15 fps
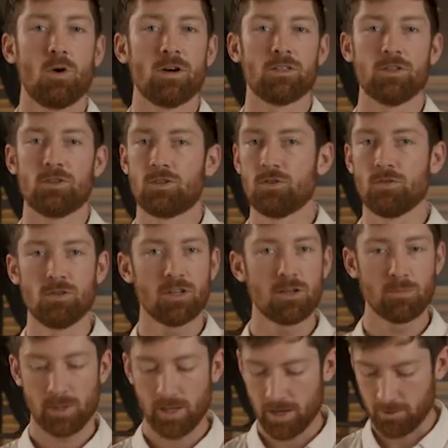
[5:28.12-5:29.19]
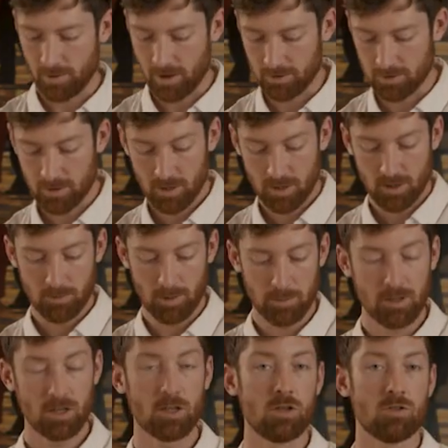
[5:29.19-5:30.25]
one to two, you can play around, but
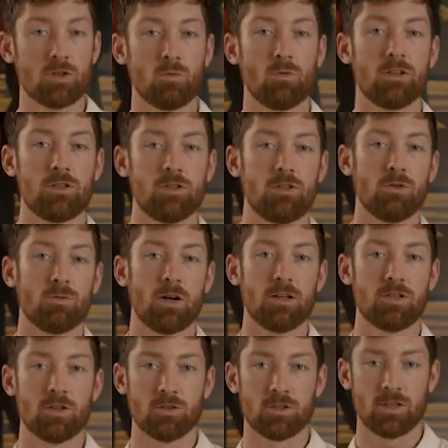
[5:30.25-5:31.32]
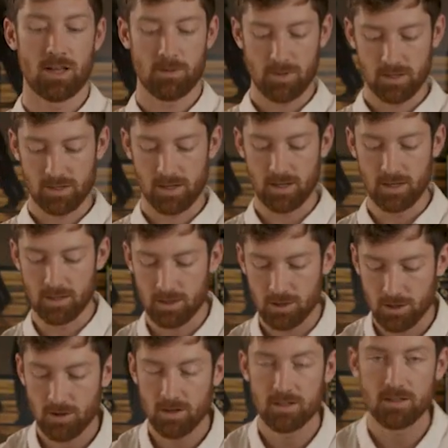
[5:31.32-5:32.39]
I'm gonna use a one to two ratio. So that means I
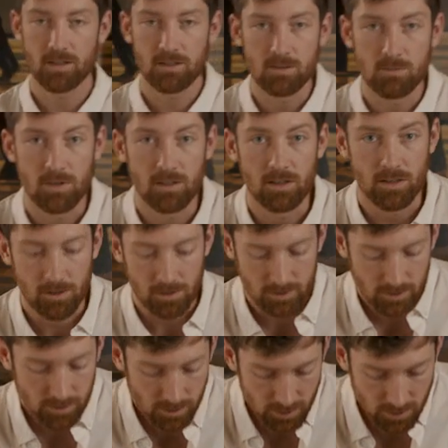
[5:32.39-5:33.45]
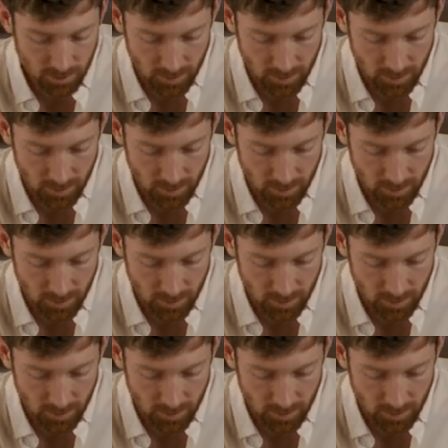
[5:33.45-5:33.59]
need 36 milliliters